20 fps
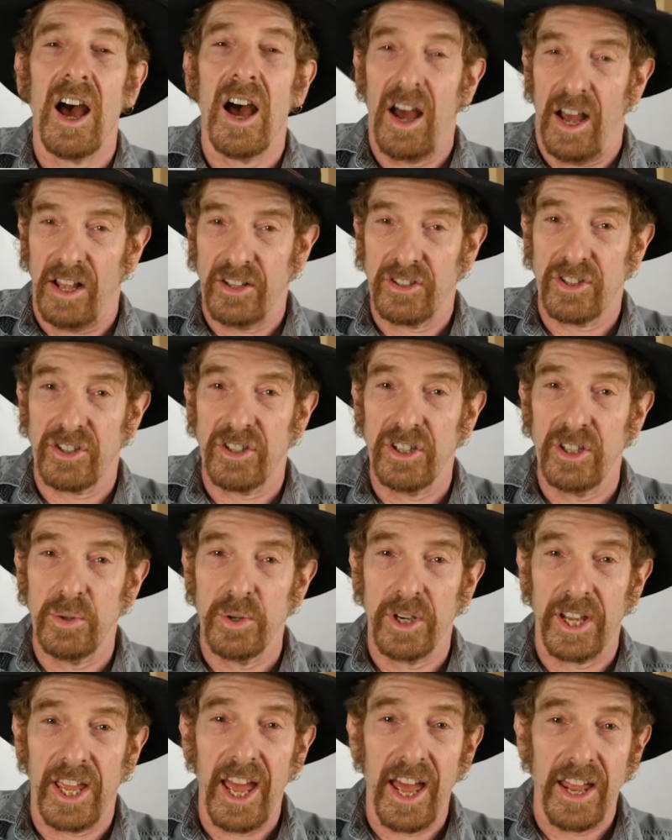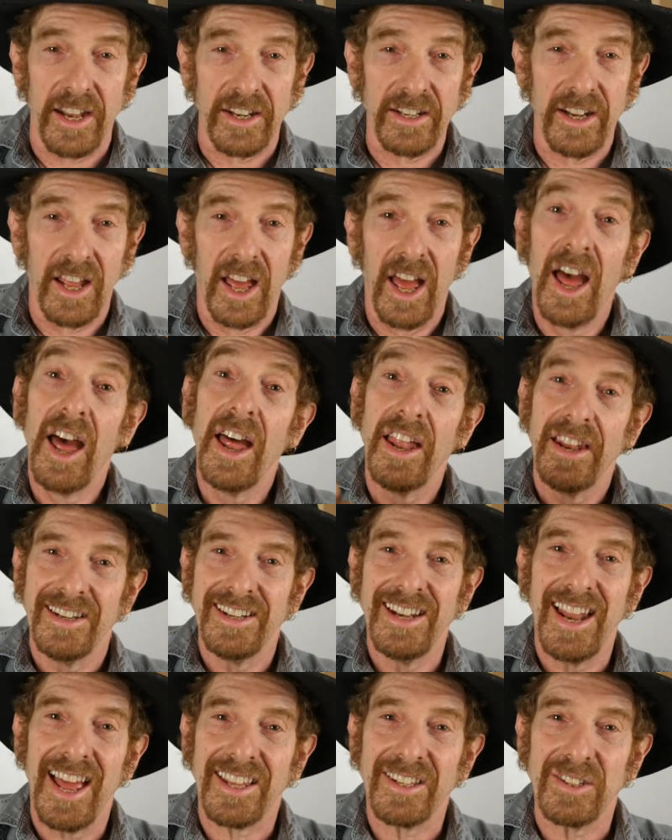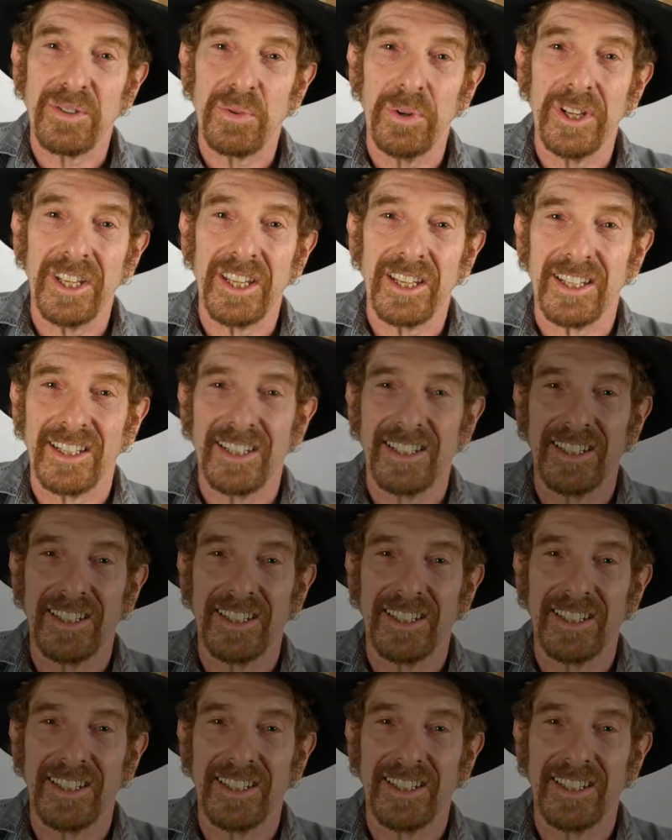I'll see you again next week.